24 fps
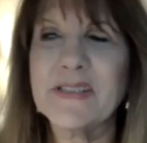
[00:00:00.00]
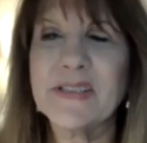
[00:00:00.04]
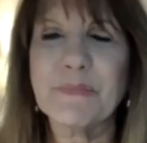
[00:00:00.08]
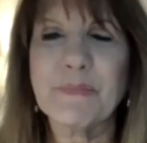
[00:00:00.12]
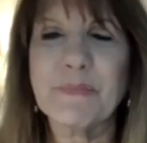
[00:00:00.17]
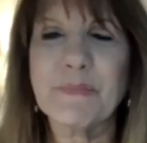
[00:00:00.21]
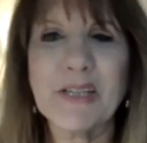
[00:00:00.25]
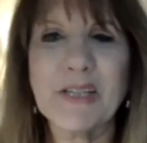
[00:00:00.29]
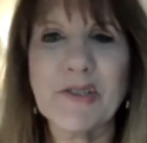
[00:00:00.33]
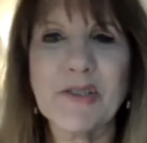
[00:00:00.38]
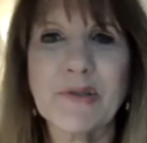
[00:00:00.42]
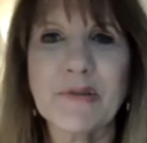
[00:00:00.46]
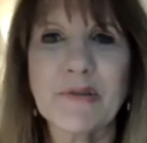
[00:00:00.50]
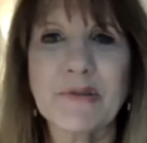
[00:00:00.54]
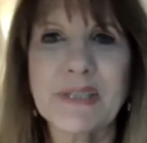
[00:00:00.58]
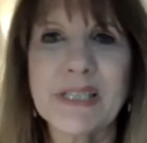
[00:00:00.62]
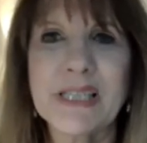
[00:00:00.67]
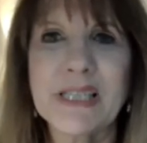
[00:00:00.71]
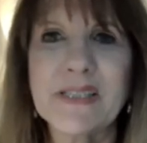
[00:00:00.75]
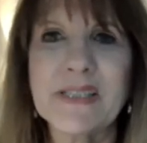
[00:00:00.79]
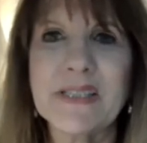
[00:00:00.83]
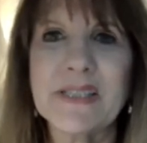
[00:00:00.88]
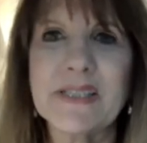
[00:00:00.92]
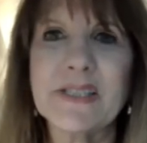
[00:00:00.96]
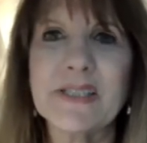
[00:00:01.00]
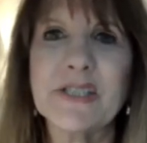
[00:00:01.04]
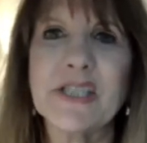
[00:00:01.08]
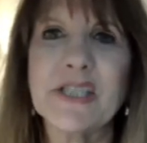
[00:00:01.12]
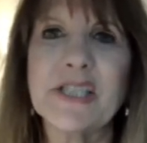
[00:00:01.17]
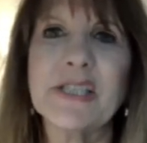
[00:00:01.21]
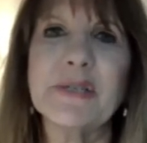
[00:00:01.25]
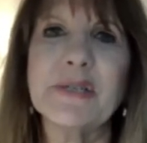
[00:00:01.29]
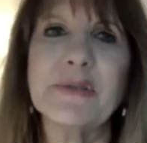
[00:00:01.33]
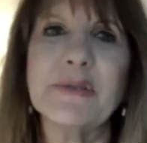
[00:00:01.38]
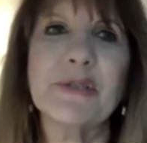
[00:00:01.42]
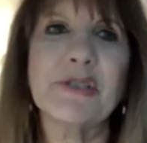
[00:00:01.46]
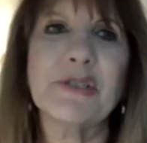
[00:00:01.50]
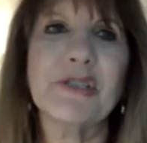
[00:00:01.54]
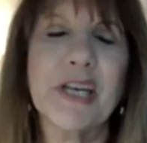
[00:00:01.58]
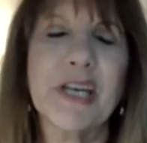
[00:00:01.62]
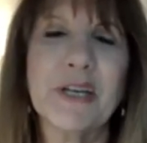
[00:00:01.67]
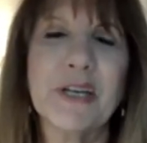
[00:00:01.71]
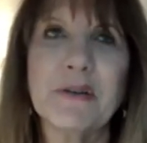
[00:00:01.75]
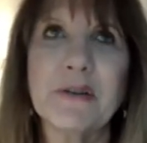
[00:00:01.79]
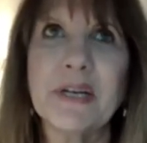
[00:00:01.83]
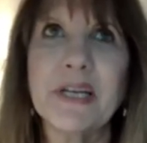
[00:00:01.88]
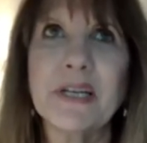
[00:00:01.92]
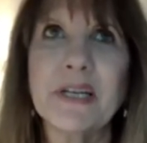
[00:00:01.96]
to the specialness, to
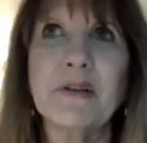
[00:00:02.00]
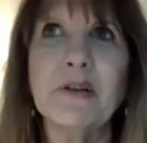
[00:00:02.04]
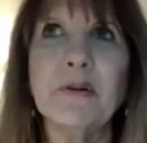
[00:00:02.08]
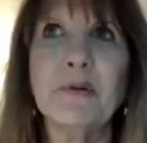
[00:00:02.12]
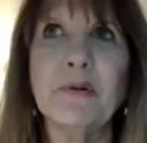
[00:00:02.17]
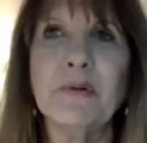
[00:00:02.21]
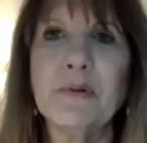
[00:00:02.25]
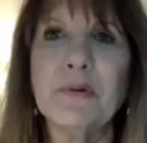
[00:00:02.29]
sharing